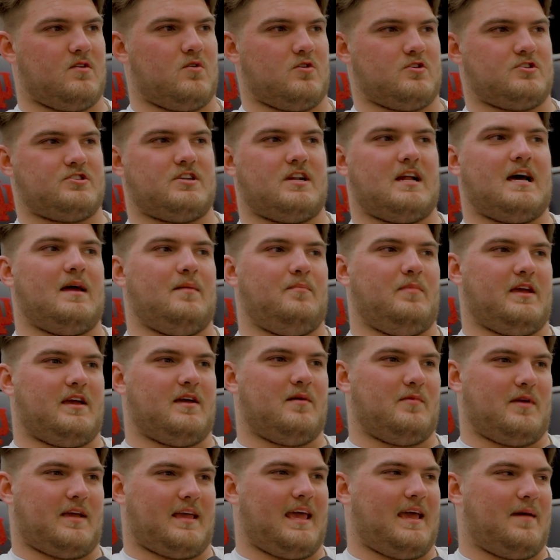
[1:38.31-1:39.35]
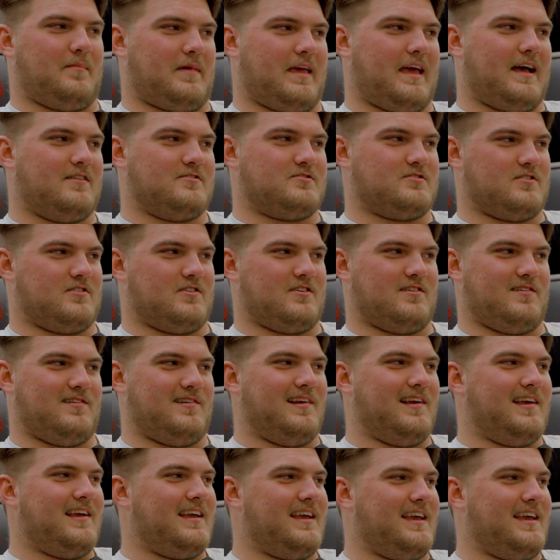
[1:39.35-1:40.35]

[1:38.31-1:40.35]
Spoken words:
or should I become a camp counselor and,